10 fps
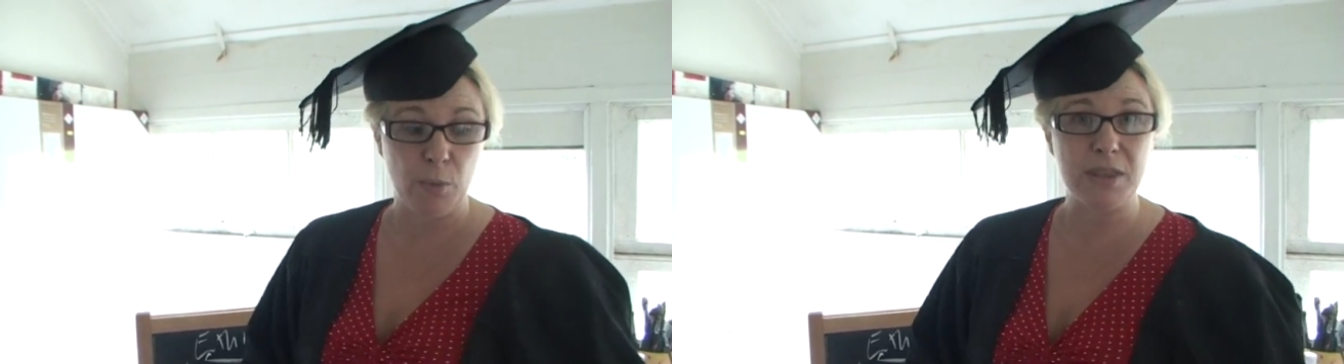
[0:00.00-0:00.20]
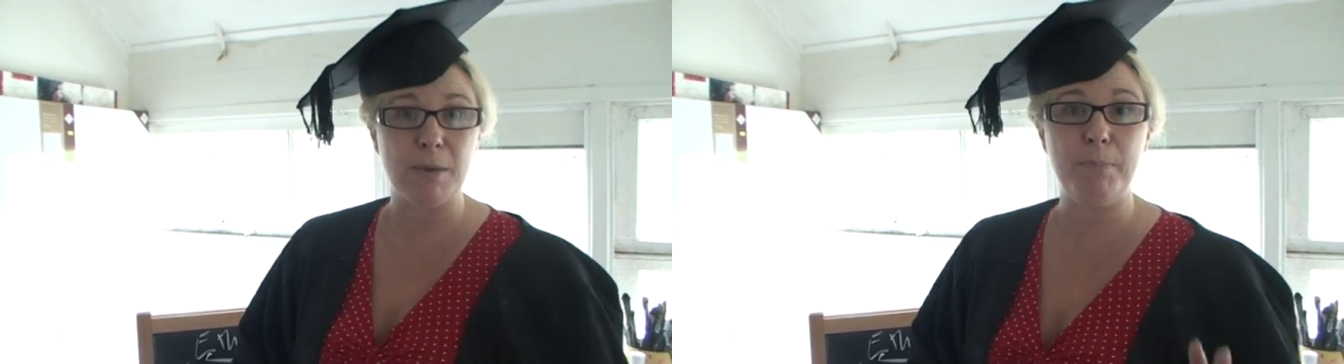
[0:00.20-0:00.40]

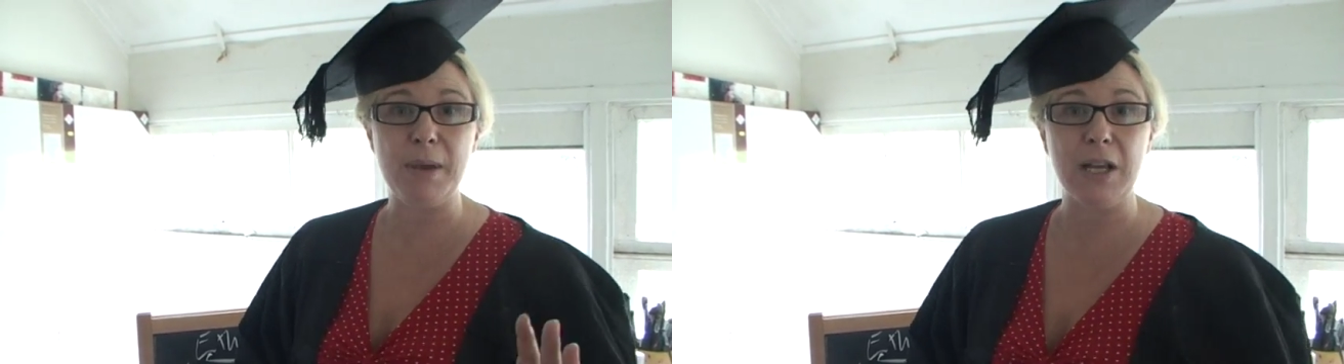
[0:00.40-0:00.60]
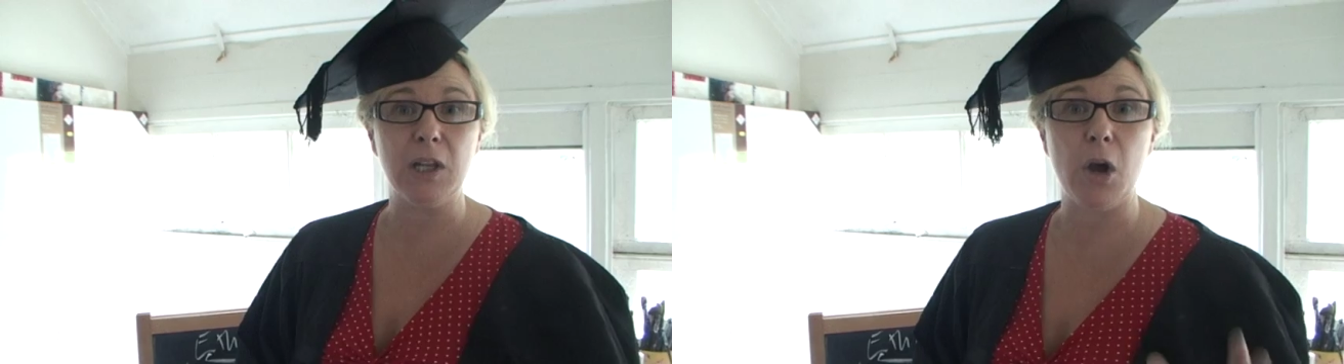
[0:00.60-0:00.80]
with the
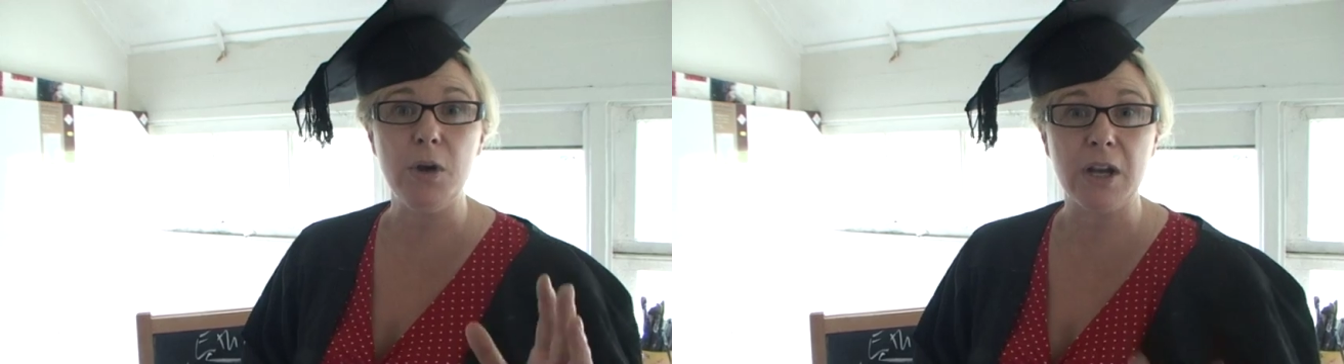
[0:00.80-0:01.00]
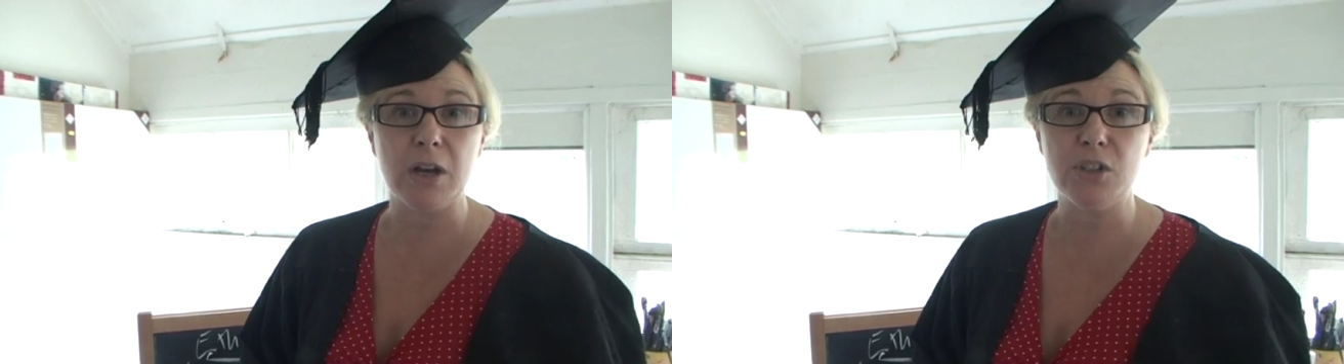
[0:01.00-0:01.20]
big
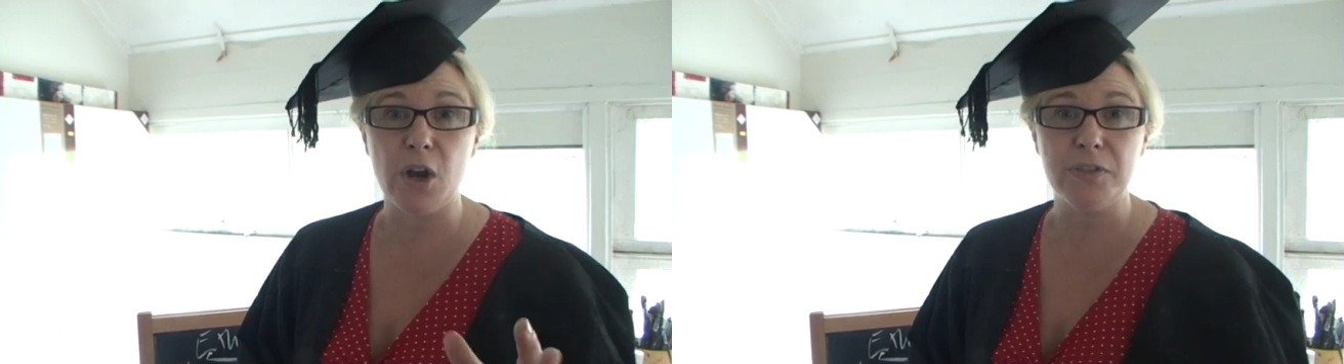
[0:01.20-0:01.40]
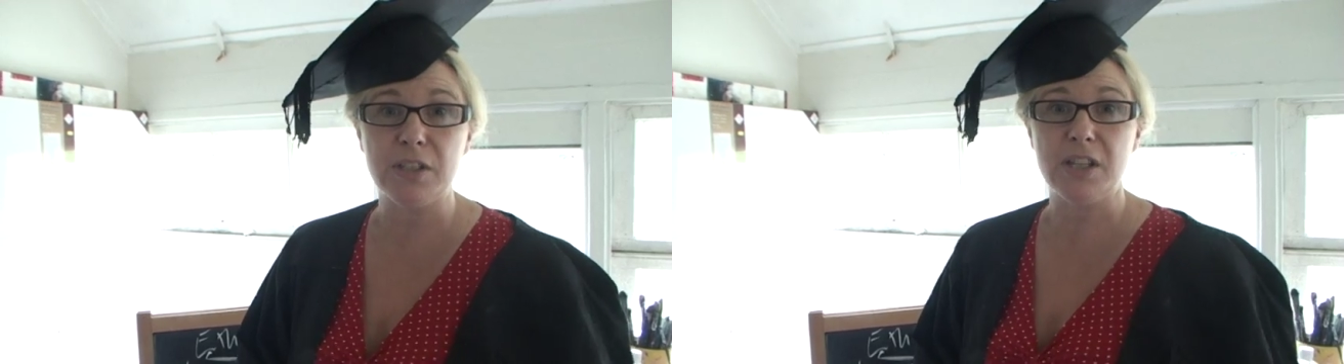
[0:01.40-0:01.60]
logos
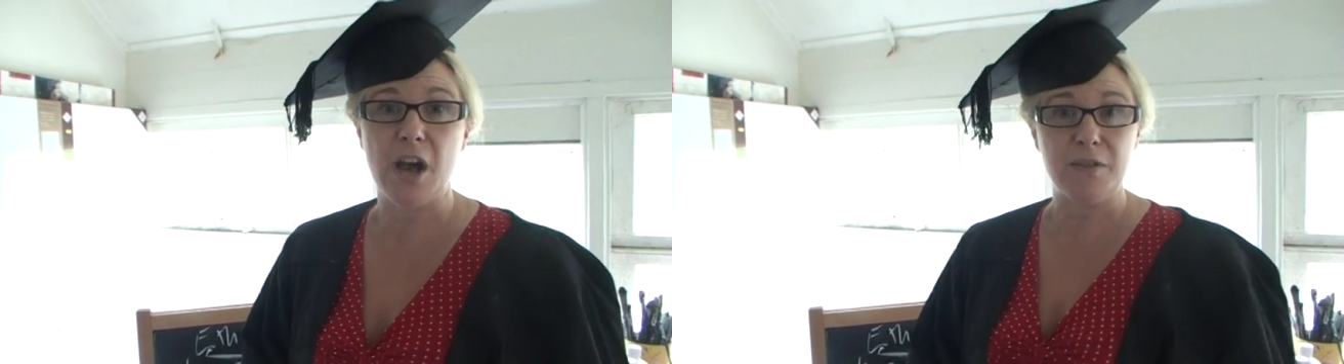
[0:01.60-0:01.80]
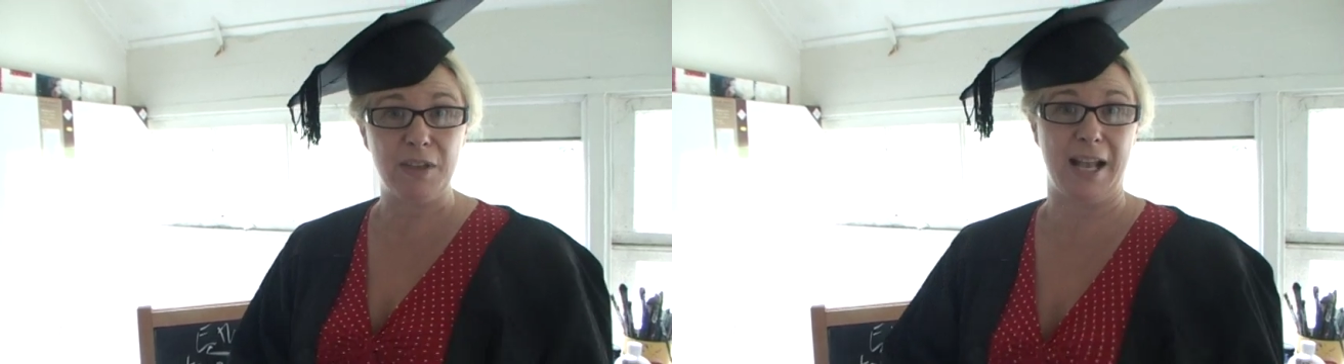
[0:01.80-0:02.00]
on the
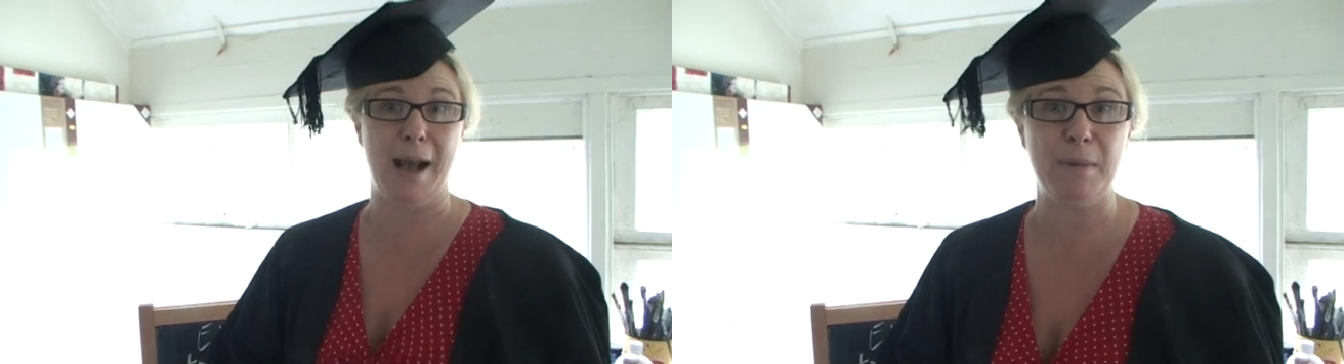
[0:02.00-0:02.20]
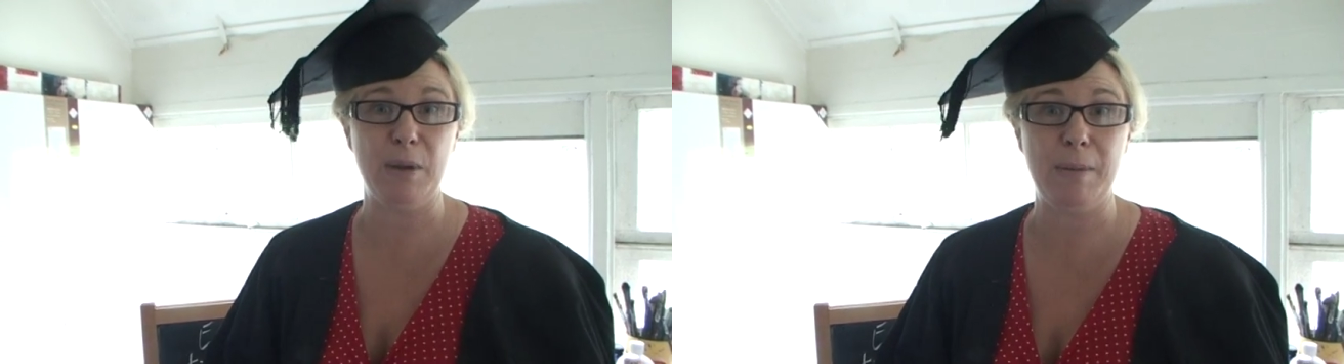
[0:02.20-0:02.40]
side of the
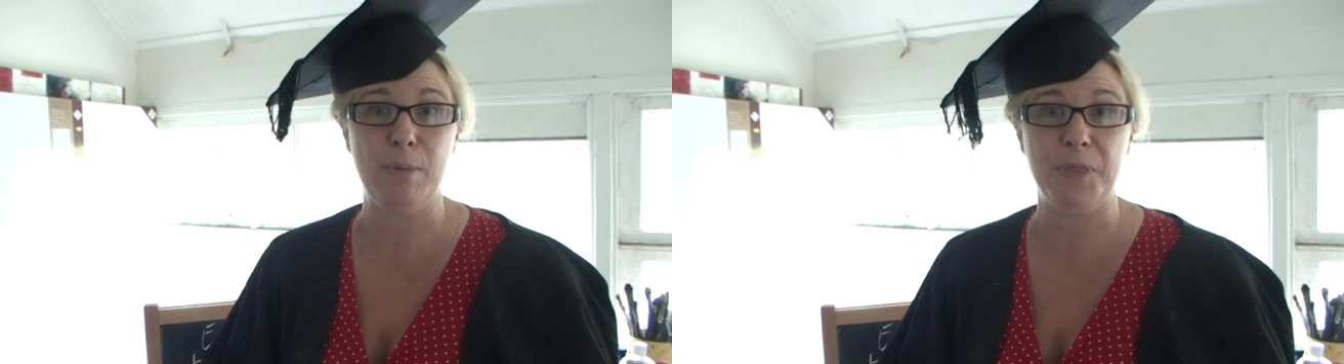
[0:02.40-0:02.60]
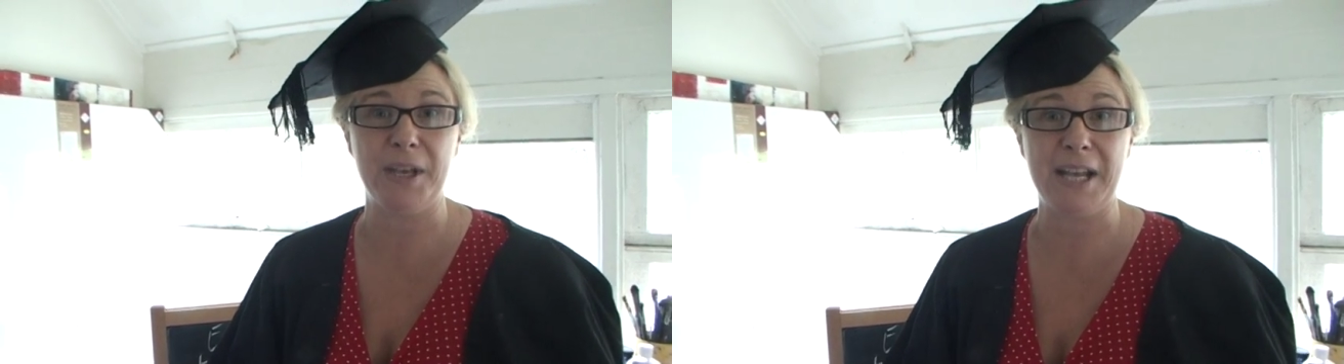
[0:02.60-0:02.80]
company we
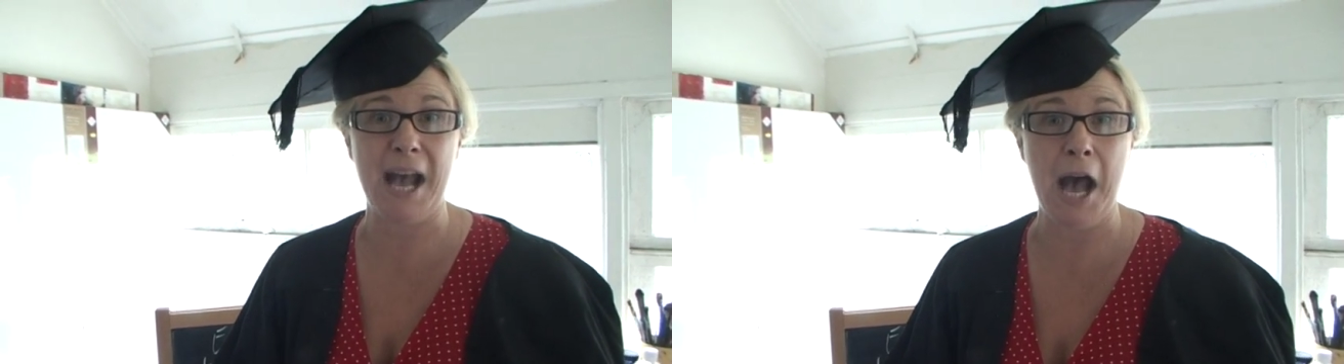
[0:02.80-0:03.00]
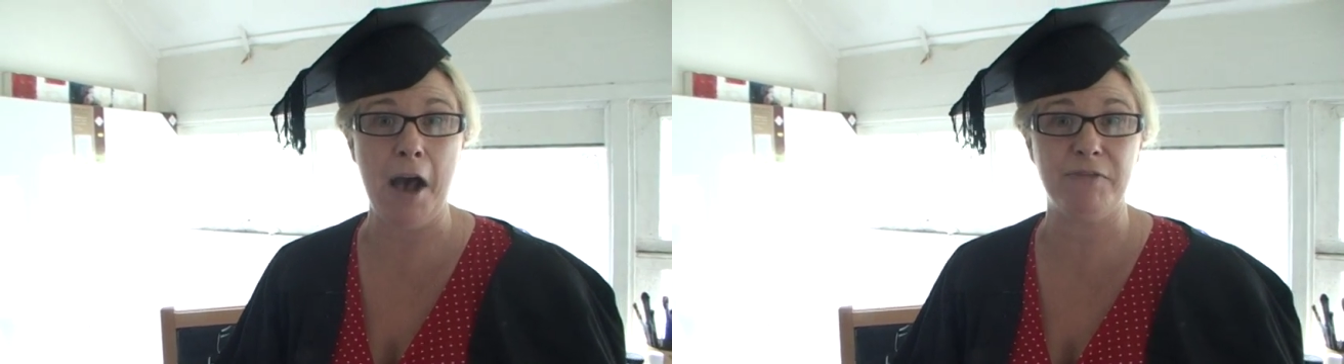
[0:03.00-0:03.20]
bought the
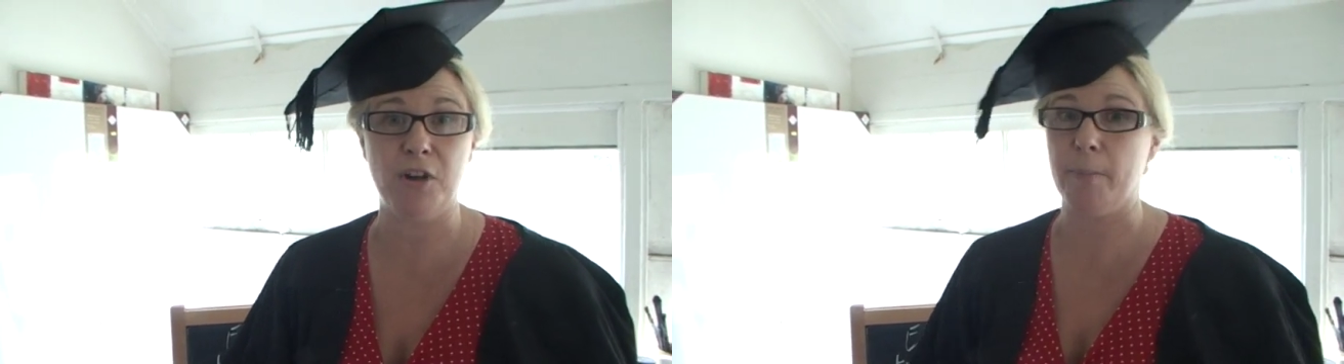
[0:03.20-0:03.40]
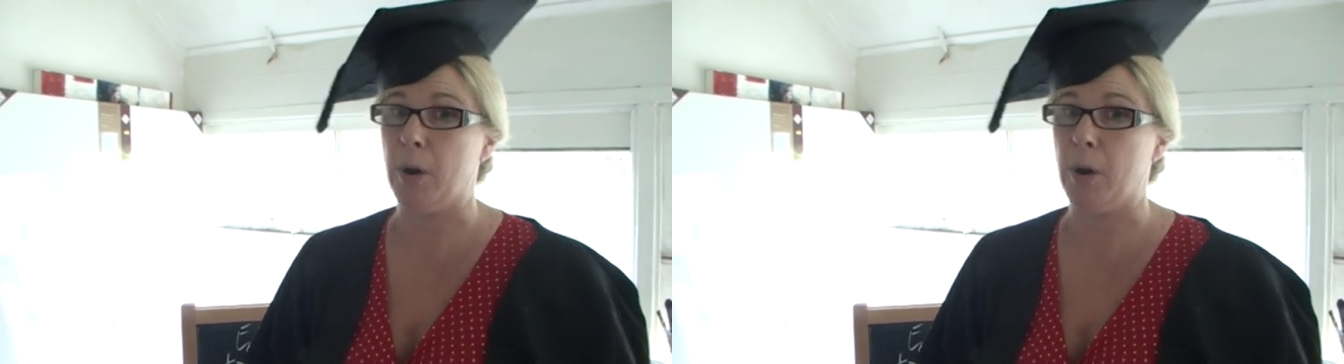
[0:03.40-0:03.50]
car from.